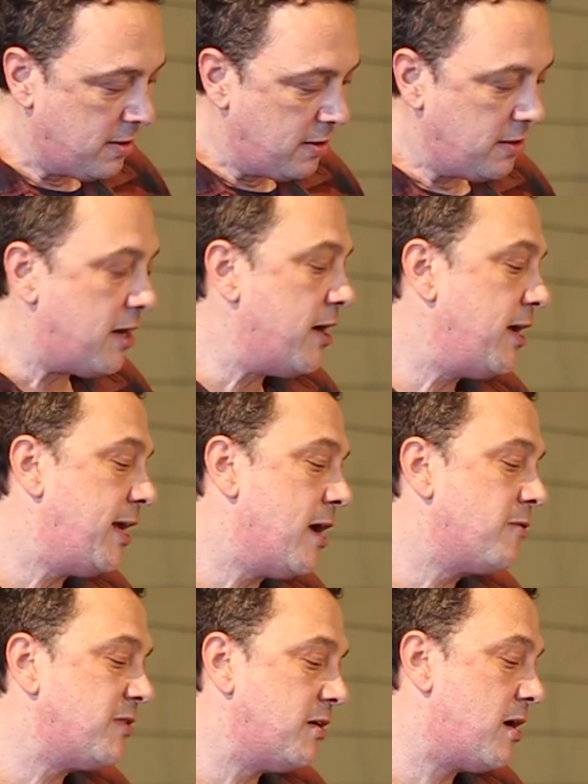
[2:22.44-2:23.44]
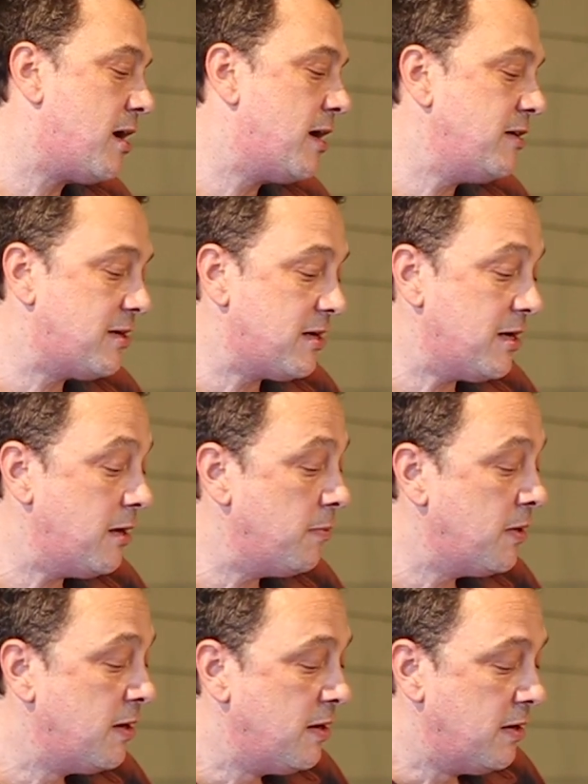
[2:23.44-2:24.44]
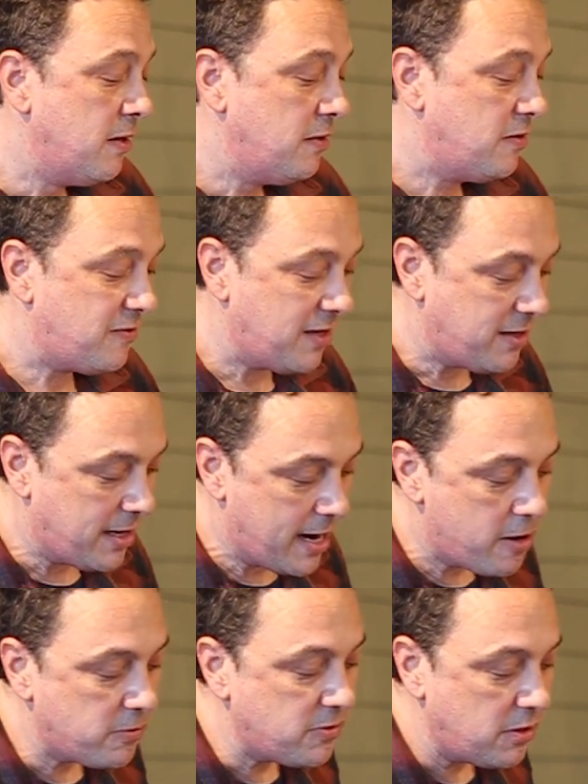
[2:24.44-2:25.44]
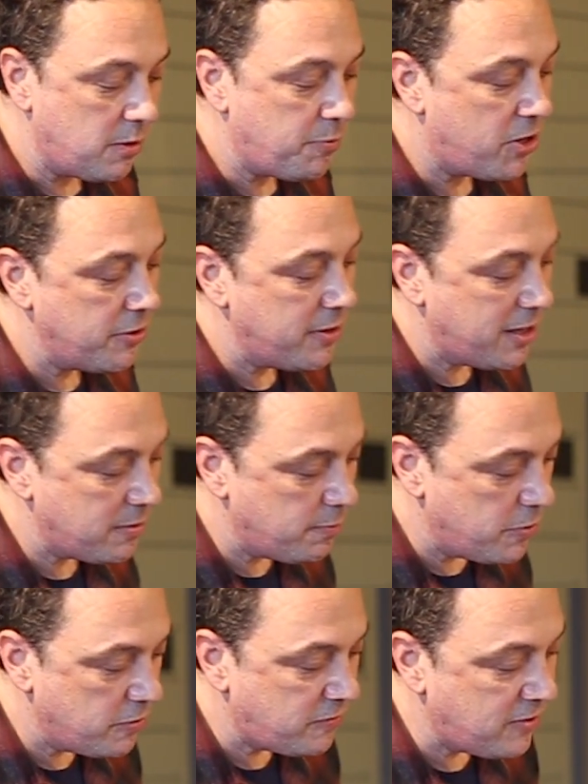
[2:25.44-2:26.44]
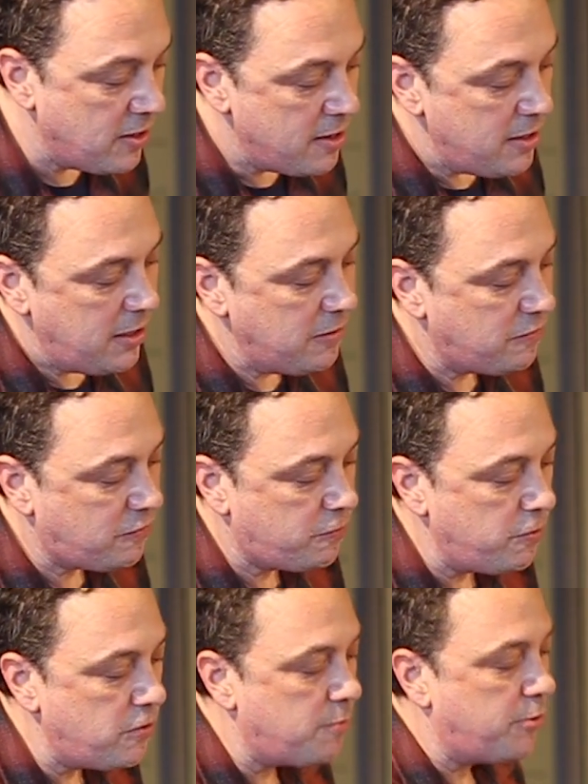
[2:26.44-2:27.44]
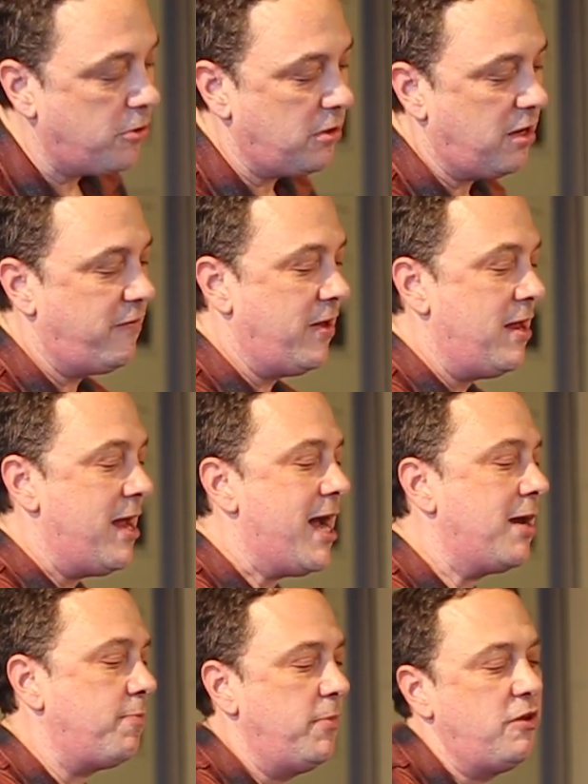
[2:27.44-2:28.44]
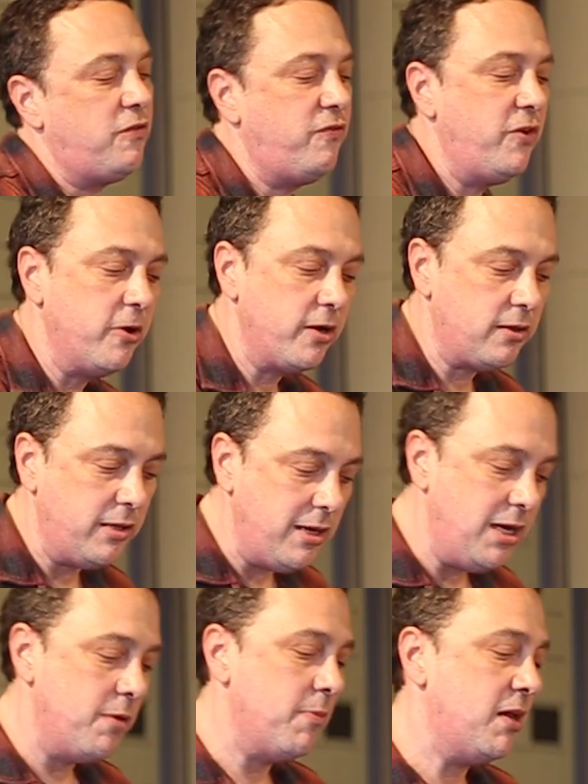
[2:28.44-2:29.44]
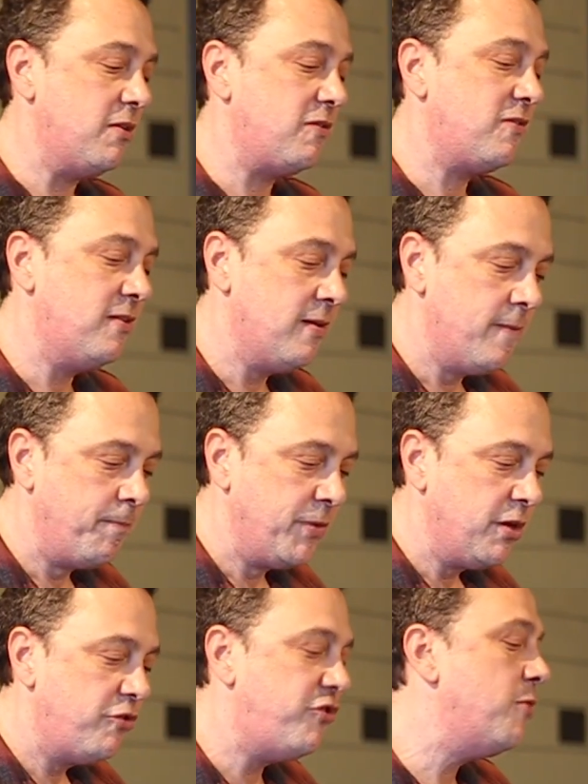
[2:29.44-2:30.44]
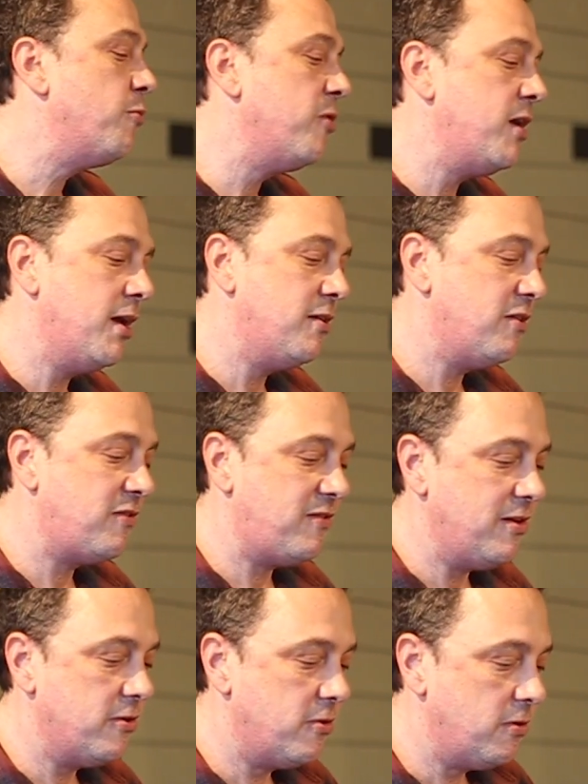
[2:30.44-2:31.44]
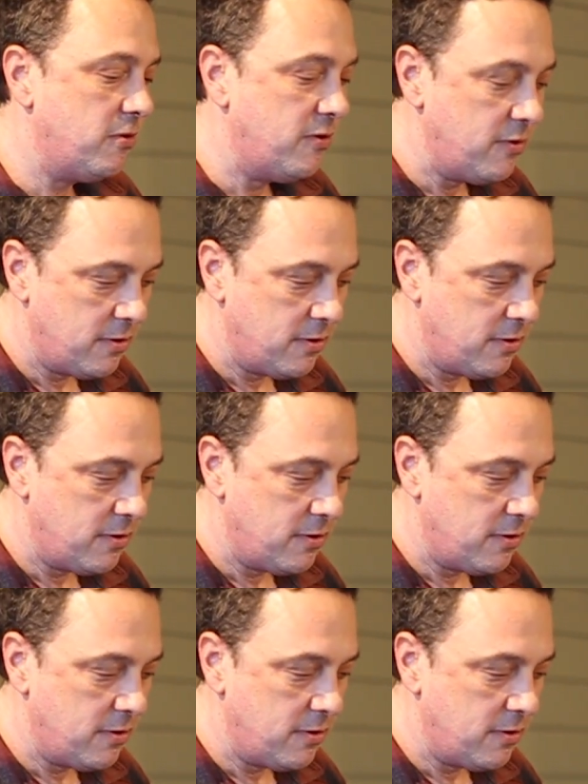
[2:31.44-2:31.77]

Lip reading: then I account it high time to set out upon that most inscrutable of atmospheric lineaments, shimmering and distilled,